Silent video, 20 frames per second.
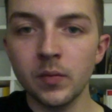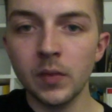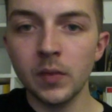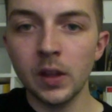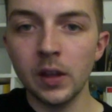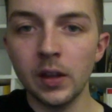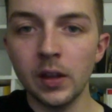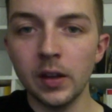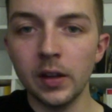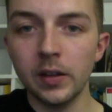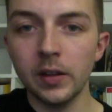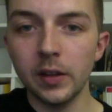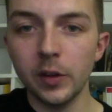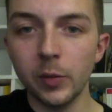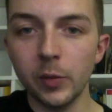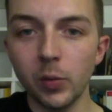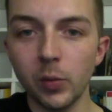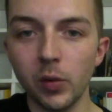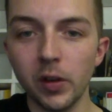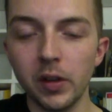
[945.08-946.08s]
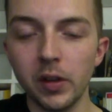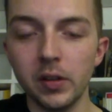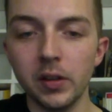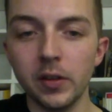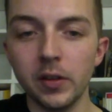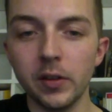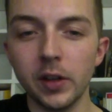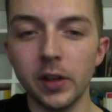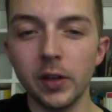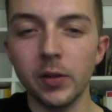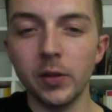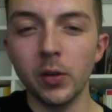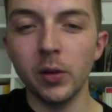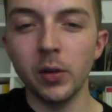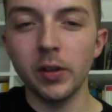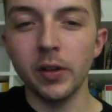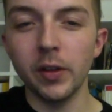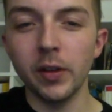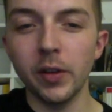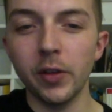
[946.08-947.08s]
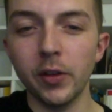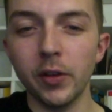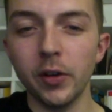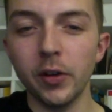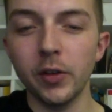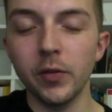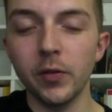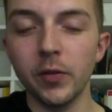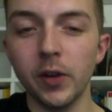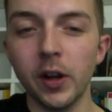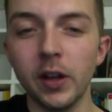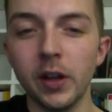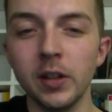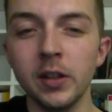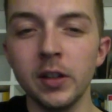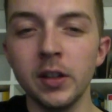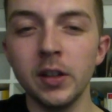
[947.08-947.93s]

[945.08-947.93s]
And at this point, instead of going to the 3rd fret,